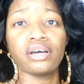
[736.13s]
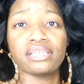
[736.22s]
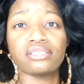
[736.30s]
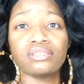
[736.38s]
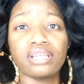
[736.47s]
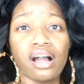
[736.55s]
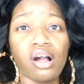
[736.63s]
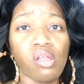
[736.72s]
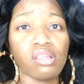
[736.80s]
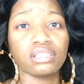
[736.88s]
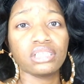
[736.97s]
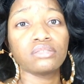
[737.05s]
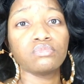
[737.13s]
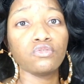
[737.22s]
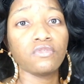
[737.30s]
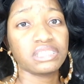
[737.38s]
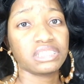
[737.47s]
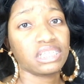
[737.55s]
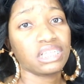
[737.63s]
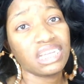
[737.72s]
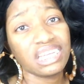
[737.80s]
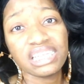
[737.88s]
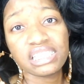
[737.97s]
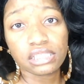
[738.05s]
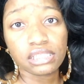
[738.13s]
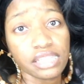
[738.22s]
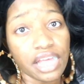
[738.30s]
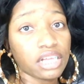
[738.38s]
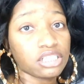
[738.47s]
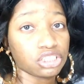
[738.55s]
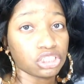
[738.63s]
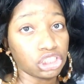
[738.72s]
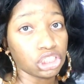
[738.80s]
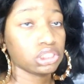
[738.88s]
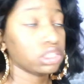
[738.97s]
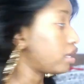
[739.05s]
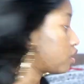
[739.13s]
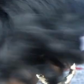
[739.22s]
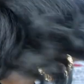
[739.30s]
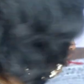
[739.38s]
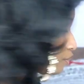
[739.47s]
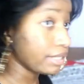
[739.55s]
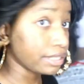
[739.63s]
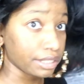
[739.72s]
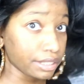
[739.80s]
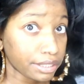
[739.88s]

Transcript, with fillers: Okay, so now let's move on to cleaning since that's just like already